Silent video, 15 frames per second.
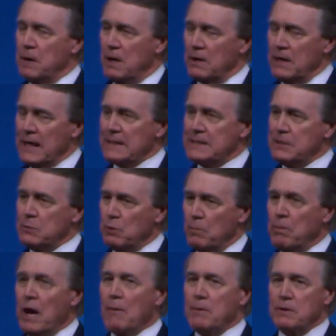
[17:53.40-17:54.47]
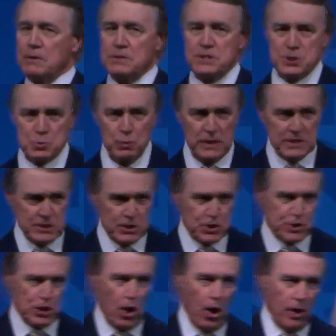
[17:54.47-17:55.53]
electing Republicans is a
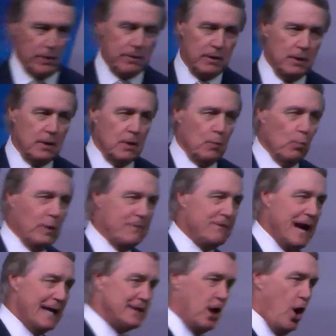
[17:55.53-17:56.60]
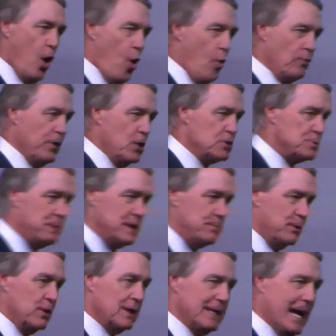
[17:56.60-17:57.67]
start. We've got to hold those
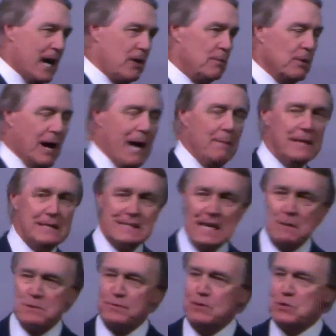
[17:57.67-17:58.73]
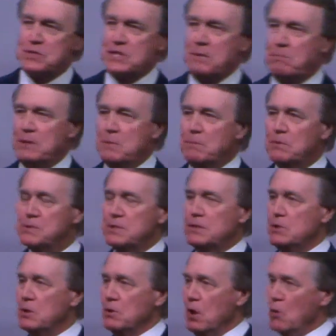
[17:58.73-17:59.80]
people accountable. How many times have you sent people to
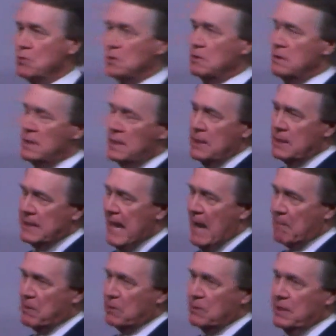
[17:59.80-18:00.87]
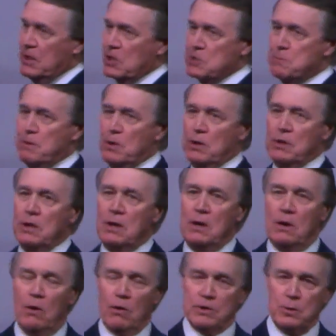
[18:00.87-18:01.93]
your local capital in Harrisburg
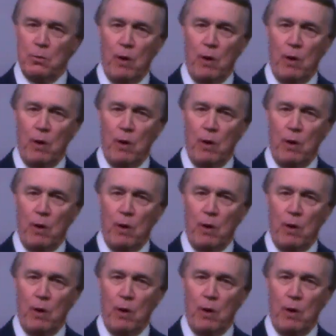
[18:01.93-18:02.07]
or to